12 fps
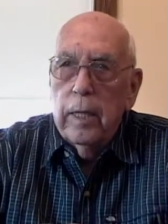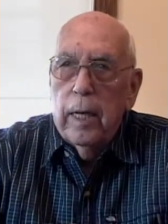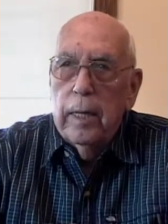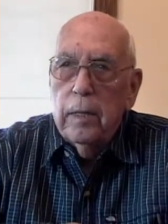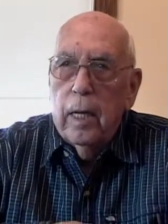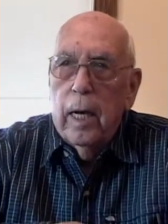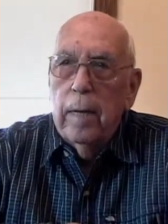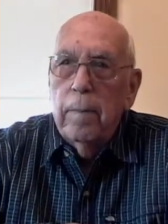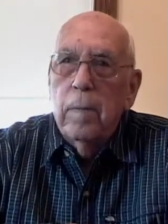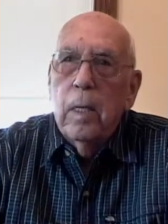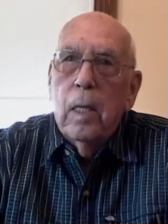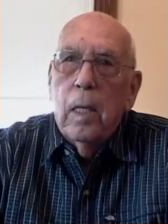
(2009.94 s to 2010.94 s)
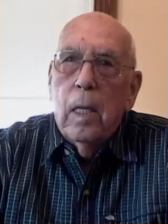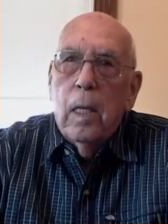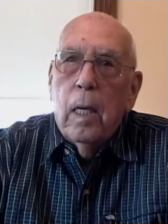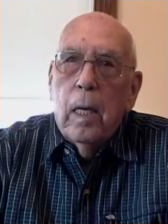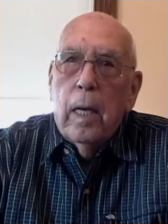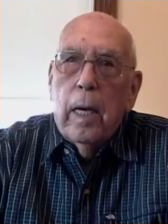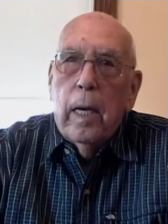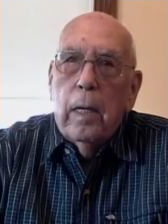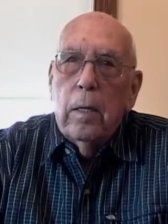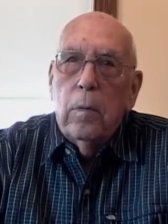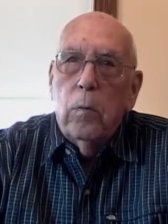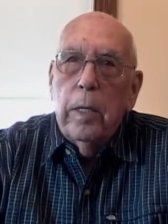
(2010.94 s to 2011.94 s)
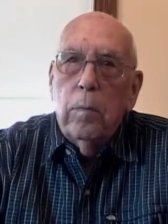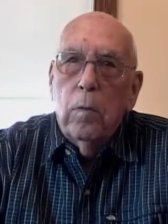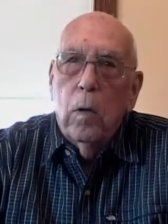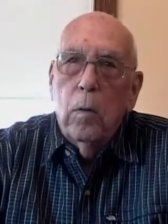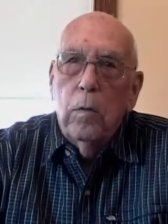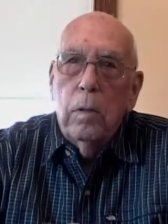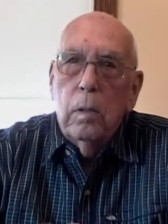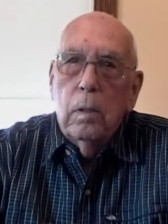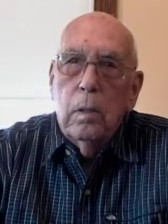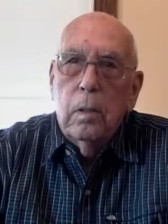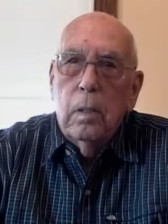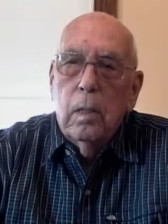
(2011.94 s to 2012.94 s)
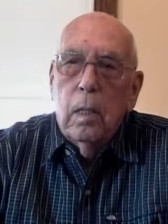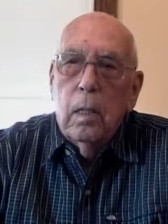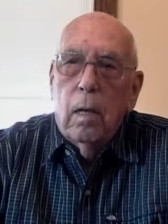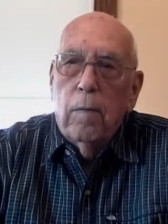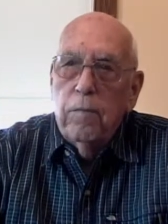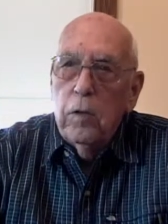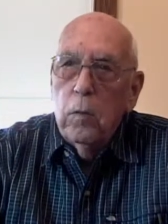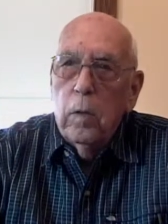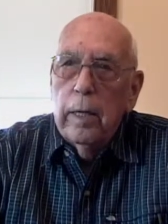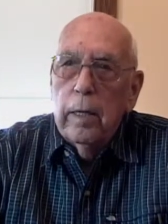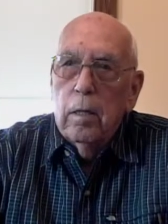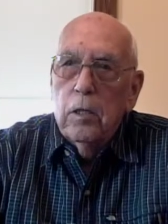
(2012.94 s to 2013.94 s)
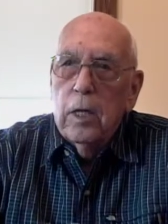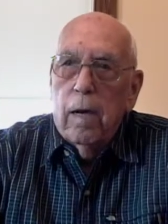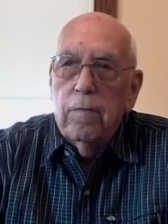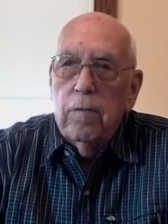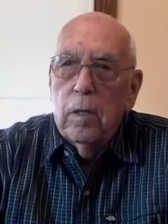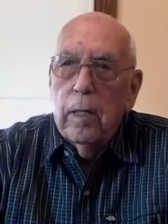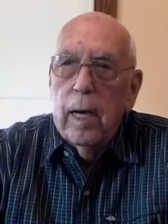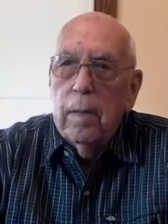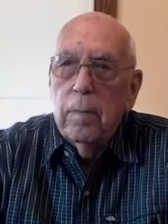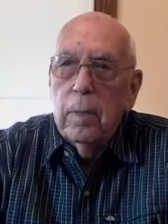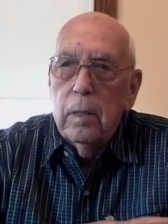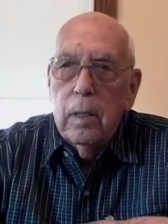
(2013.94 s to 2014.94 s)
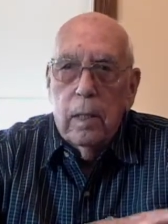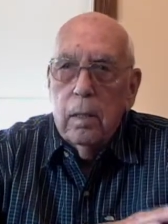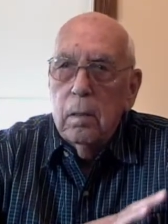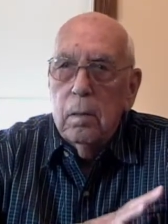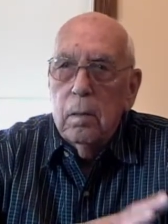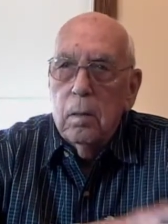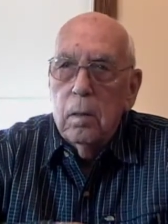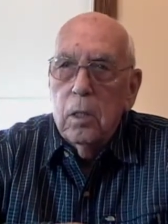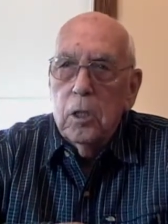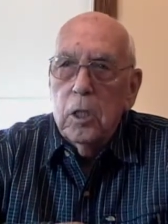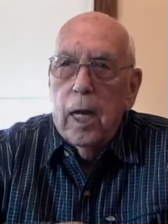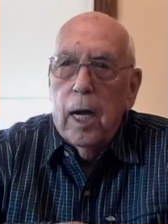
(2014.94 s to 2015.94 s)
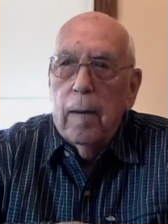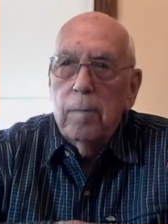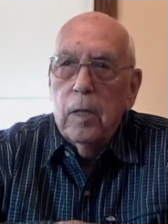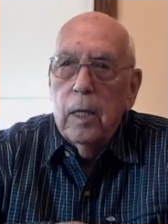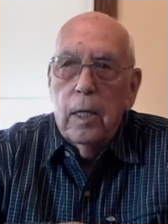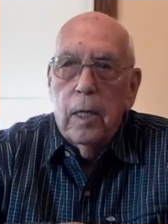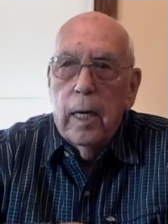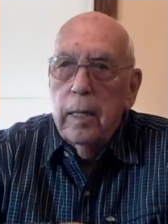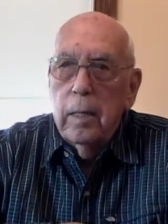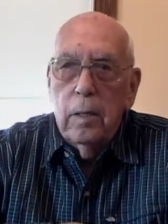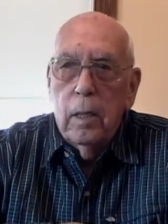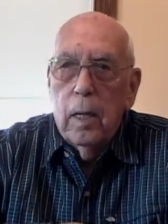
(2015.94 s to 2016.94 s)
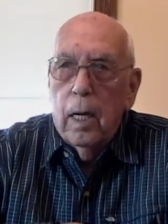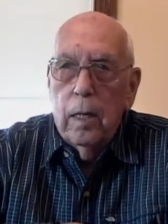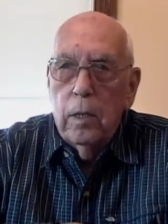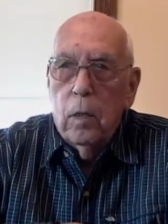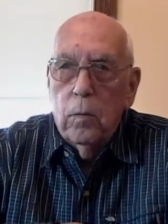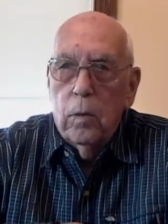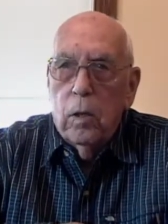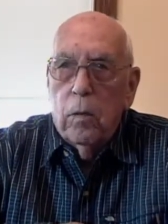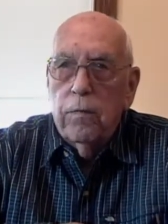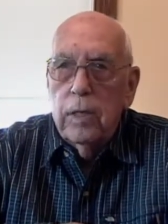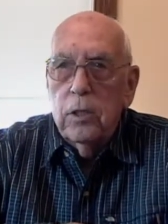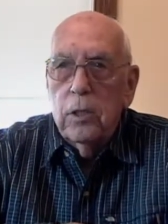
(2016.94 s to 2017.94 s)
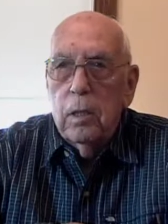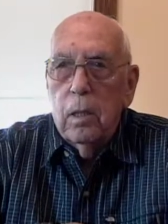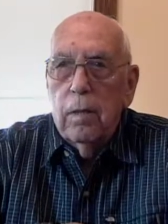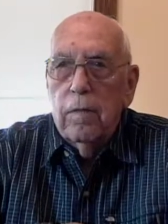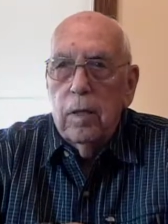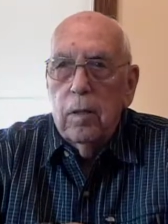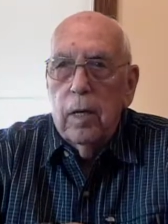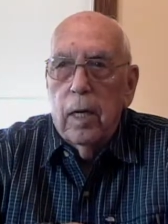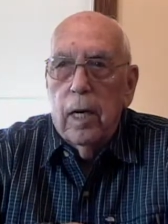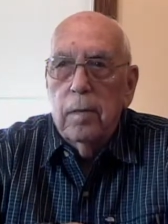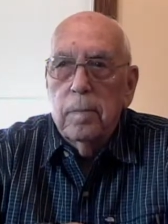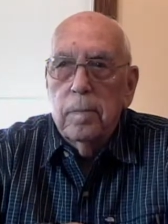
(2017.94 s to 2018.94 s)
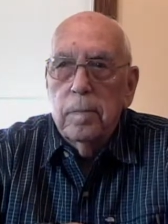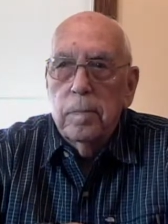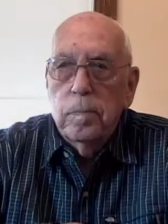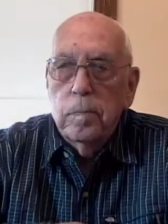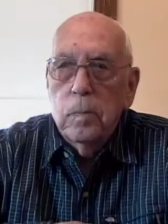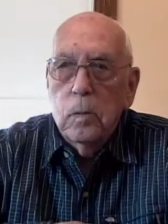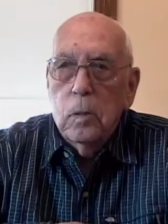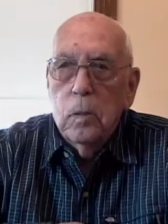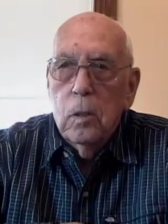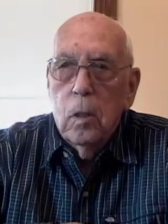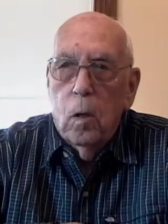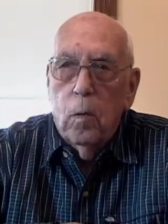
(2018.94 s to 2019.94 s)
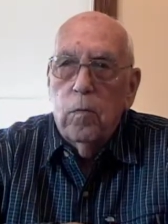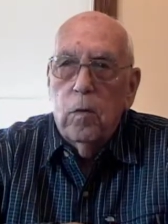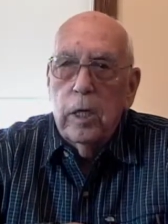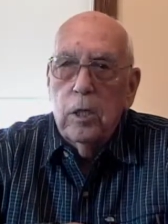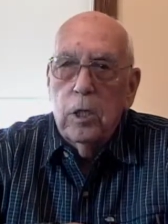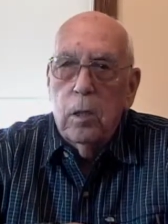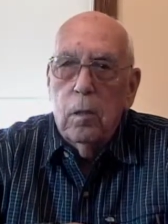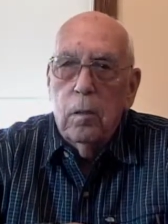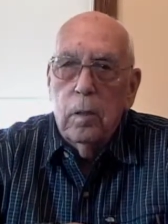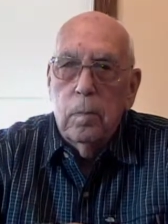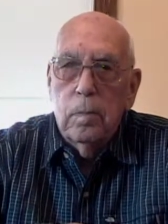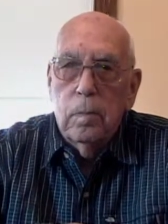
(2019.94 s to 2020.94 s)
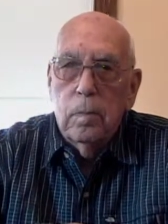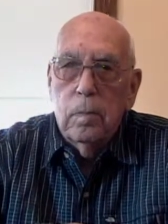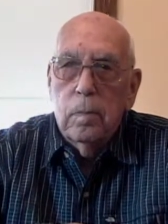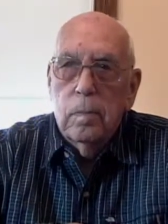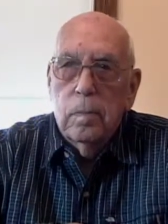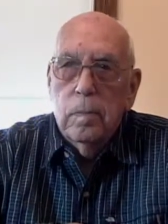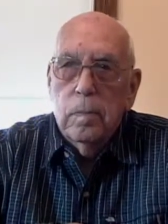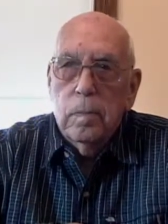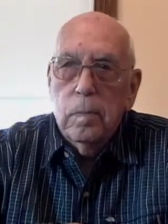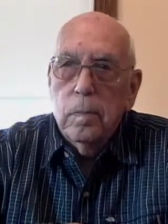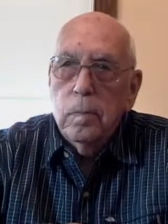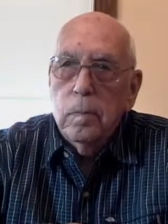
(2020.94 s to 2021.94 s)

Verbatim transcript: at that time, and we wrote a few letters after that, but then stopped, and I don't know if he's still living or not. Okay. Hopefully so. Now, did